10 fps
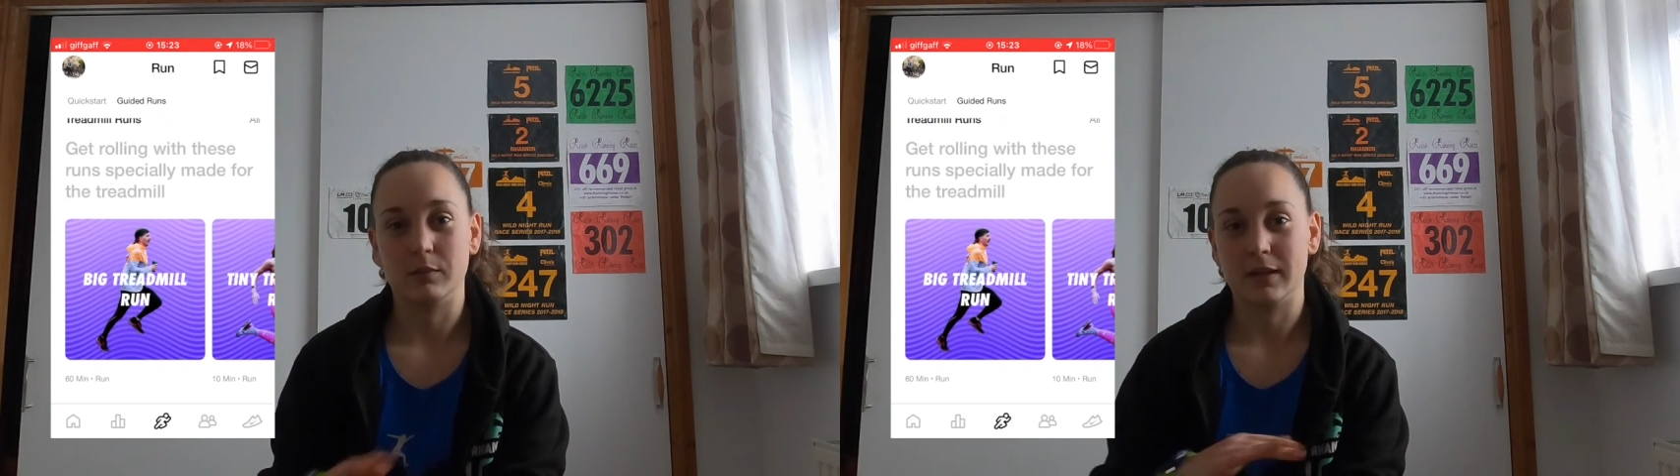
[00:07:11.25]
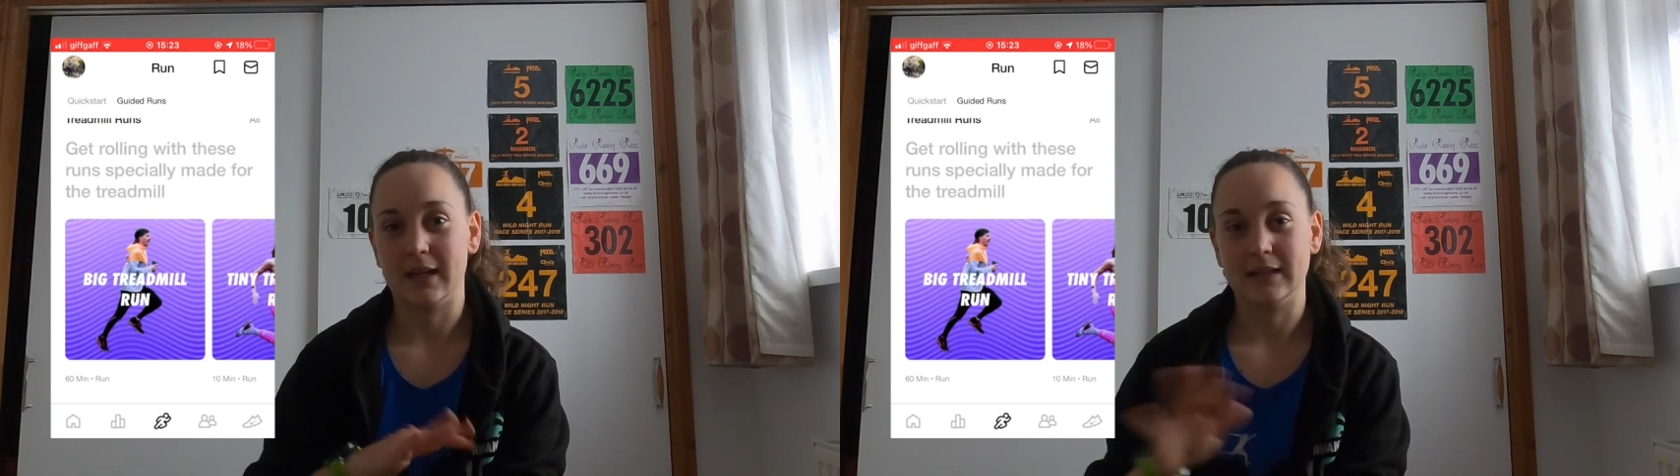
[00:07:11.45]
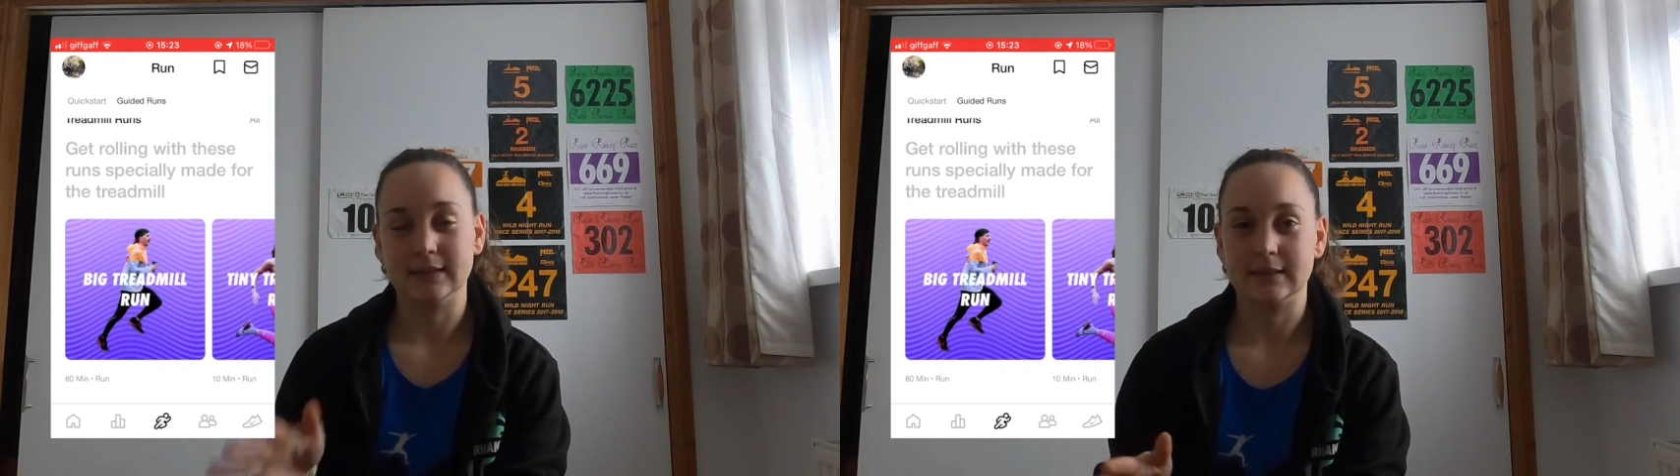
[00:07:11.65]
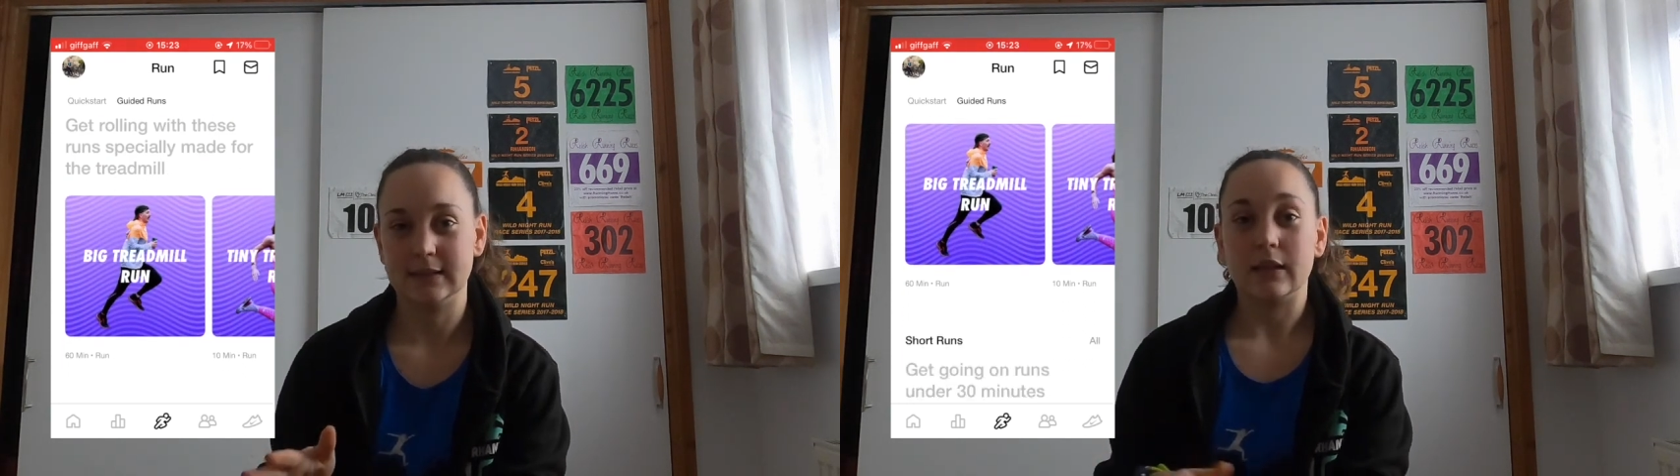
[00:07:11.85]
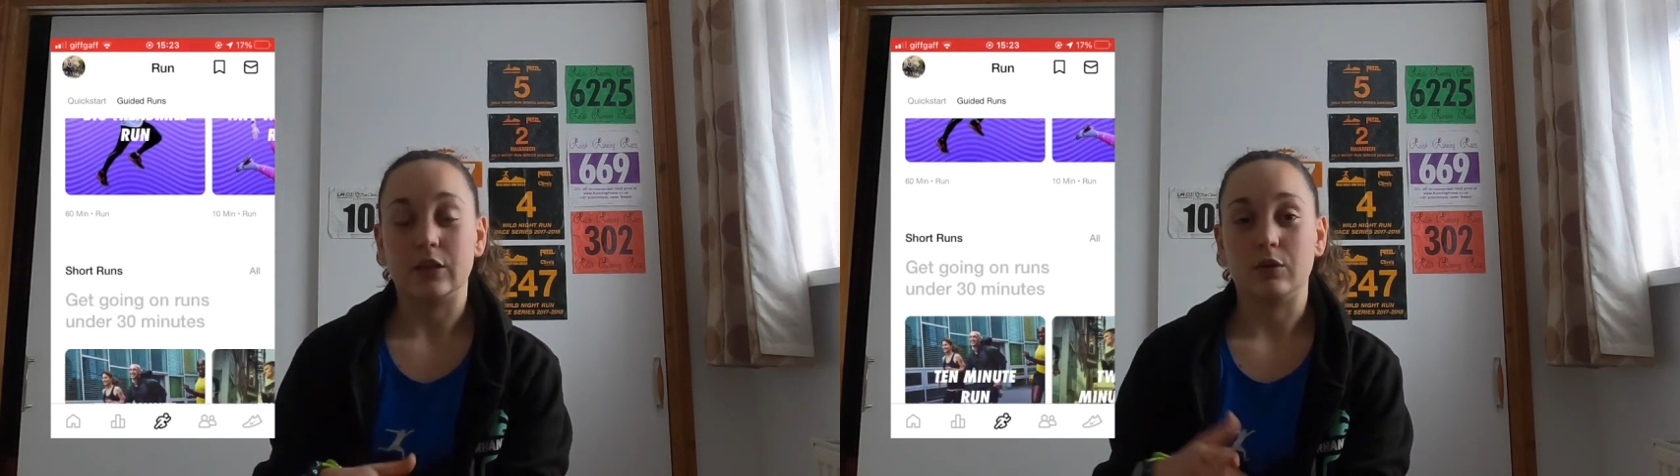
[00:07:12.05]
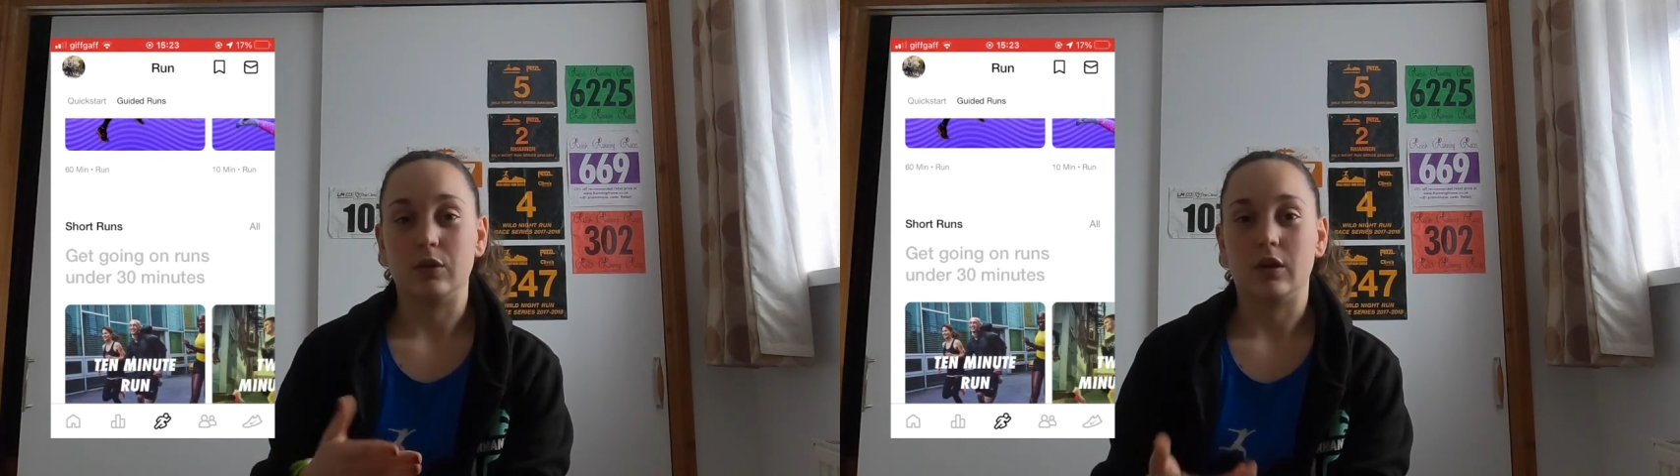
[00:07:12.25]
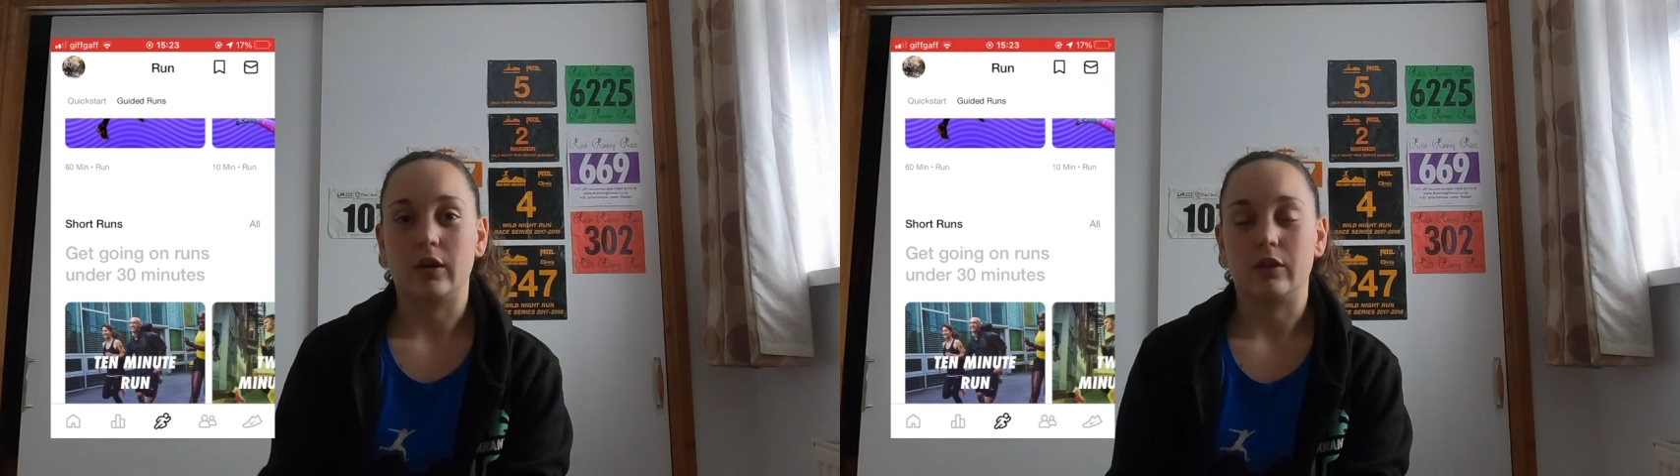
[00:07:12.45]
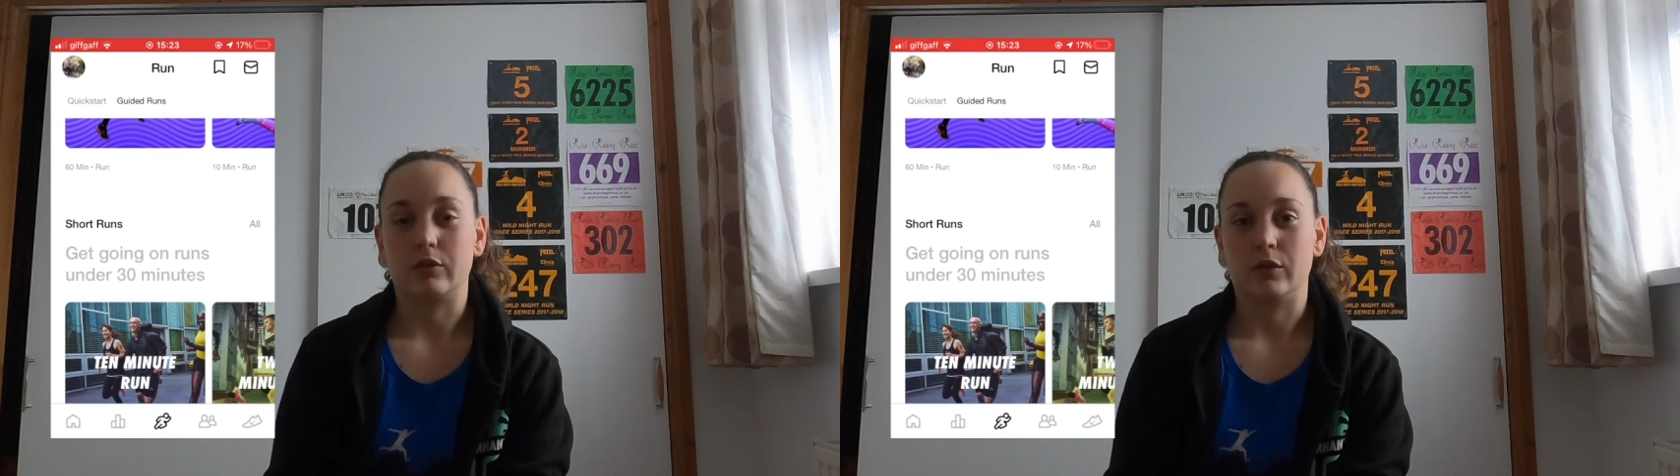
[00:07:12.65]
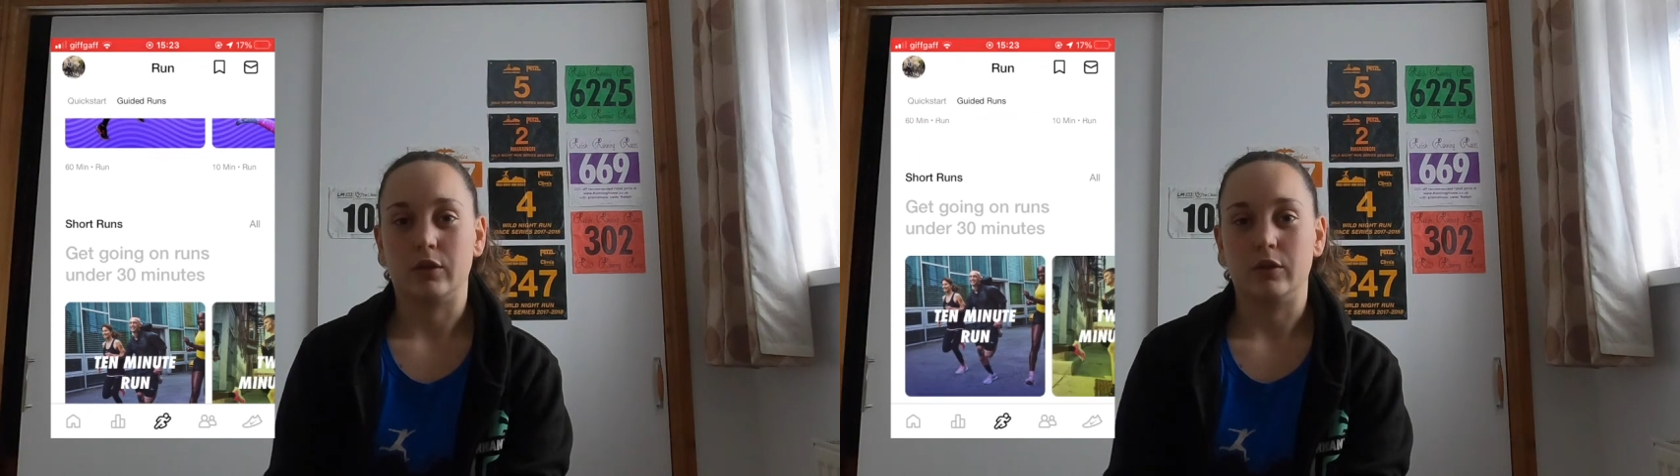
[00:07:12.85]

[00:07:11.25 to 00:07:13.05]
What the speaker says: of plans that you can go through.